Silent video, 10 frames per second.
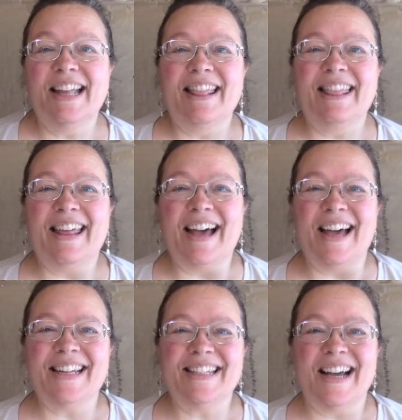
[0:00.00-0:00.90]

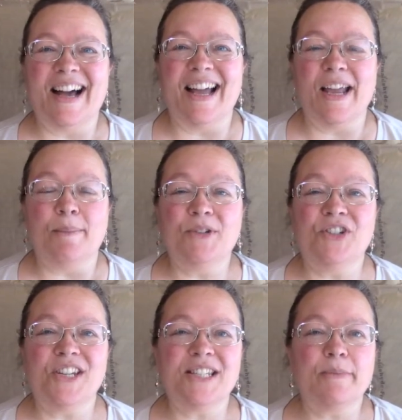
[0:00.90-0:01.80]
that I am
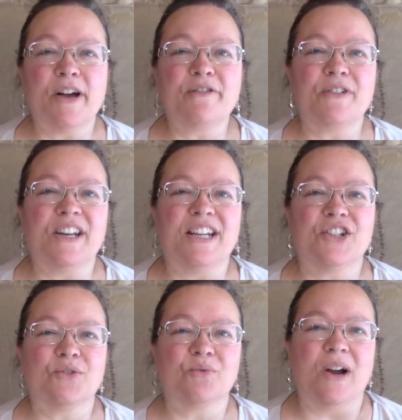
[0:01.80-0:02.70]
just about finished
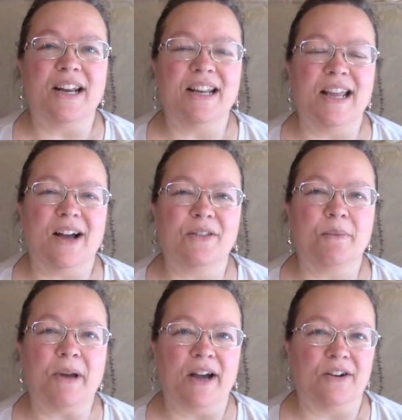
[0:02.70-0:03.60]
writing out the
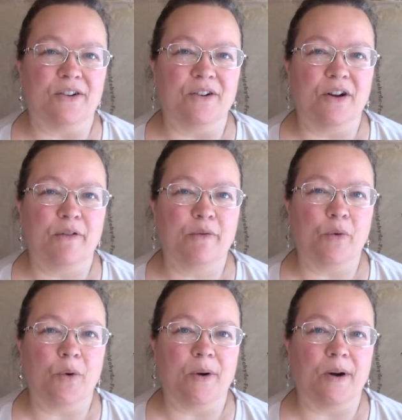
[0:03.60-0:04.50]
pattern
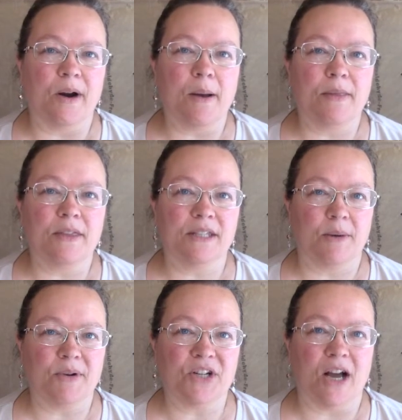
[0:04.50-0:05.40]
for the
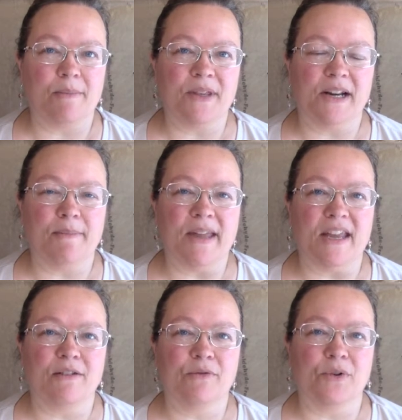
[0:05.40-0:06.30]
summer top that I
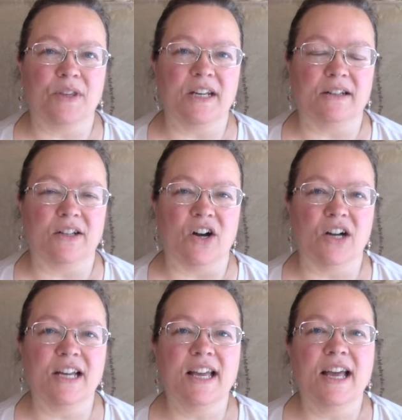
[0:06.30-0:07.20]
made for the knit along,
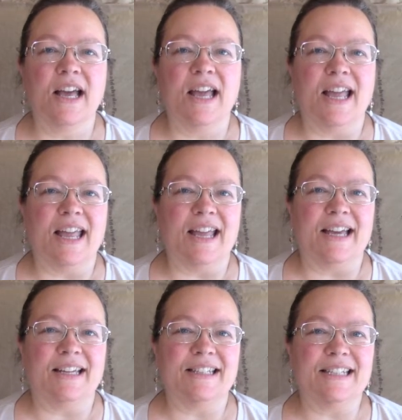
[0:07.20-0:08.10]

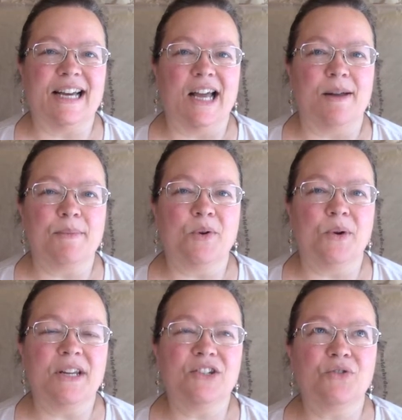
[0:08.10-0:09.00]
and I'm
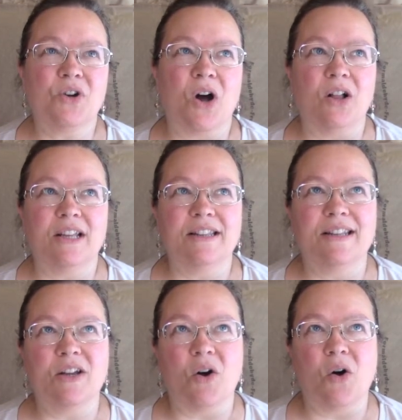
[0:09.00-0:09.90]
going to call it
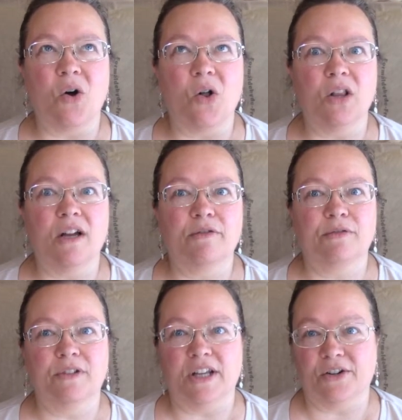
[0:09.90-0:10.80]
the All
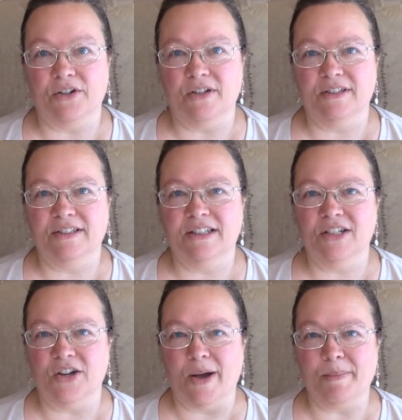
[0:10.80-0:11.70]
Aflutter
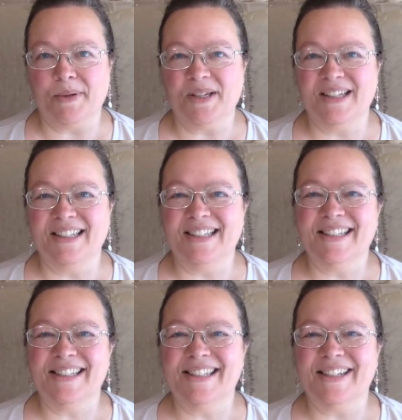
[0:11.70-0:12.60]
top.
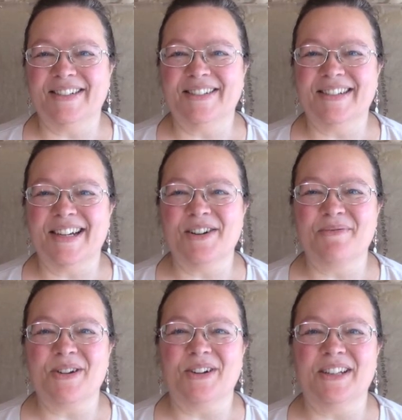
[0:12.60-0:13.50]
So I hope
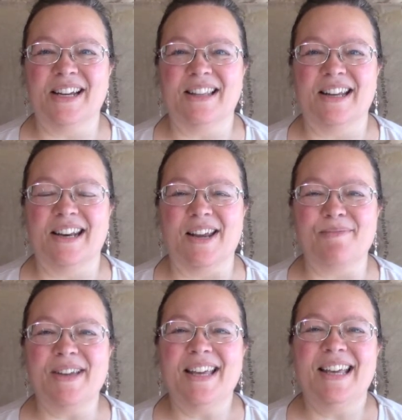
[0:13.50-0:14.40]
y'all like that name.
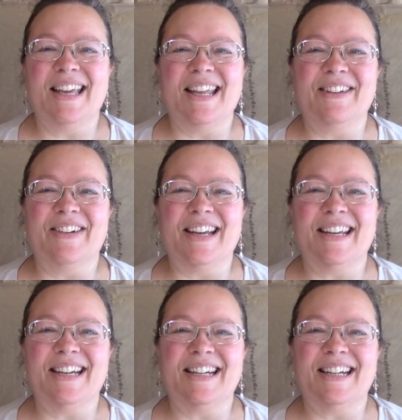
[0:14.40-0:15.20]
Anyway,